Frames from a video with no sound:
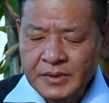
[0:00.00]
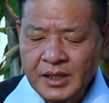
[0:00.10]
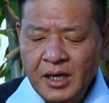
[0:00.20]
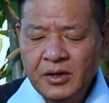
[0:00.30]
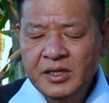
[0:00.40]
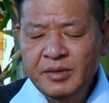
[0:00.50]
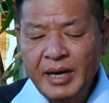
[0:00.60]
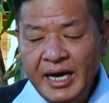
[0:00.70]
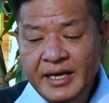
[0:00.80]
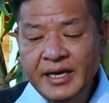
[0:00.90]
Now, in
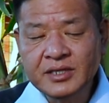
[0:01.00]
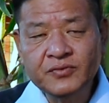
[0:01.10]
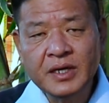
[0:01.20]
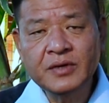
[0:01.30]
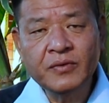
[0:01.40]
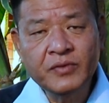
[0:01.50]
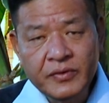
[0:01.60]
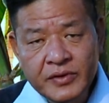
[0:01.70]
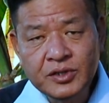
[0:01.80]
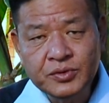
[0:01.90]
my case, what
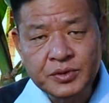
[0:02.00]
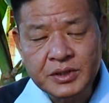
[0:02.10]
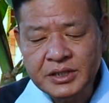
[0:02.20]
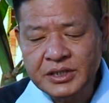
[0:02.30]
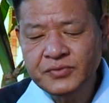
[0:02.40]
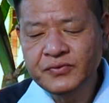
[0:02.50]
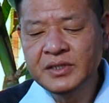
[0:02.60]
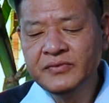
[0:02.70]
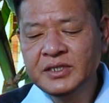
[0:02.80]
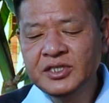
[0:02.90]
we will do is
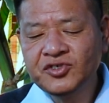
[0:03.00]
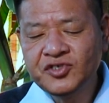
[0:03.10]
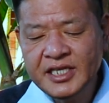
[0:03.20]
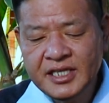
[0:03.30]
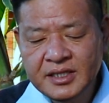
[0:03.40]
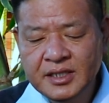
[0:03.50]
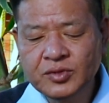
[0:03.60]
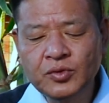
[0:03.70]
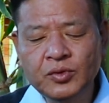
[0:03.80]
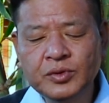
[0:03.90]
we will strengthen the
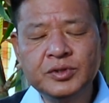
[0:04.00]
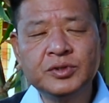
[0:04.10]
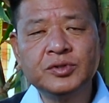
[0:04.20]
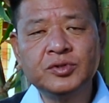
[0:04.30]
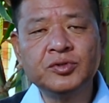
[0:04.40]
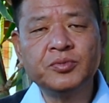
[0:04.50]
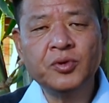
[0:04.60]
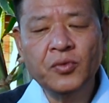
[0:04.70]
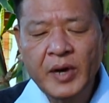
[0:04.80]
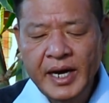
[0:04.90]
schools to
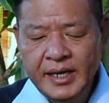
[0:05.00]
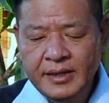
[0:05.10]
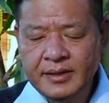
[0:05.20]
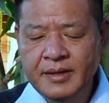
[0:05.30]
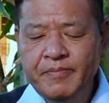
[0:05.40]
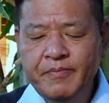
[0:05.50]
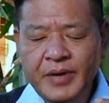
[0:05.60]
provide the